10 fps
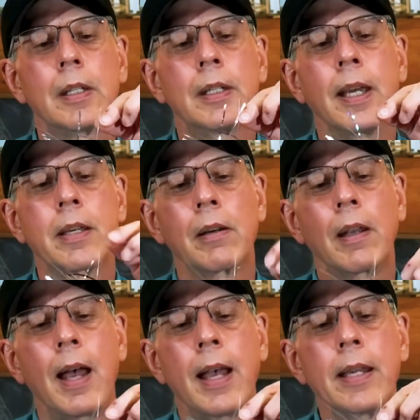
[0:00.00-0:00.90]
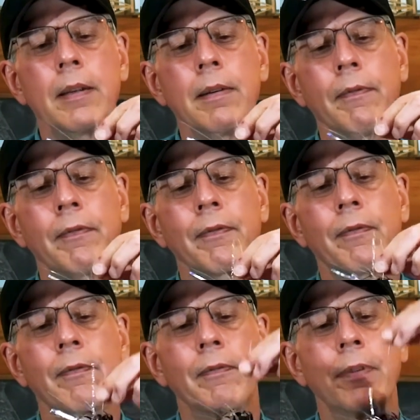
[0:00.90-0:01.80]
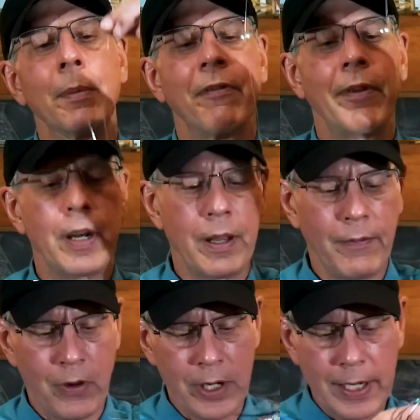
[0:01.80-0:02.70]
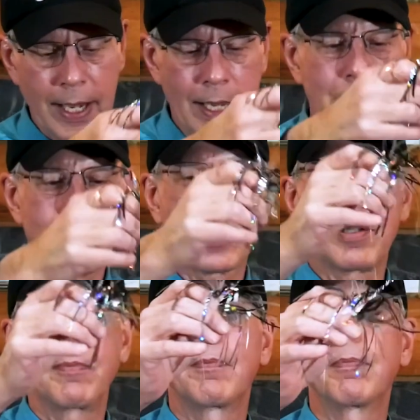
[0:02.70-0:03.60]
Take your line from the front of the vortex.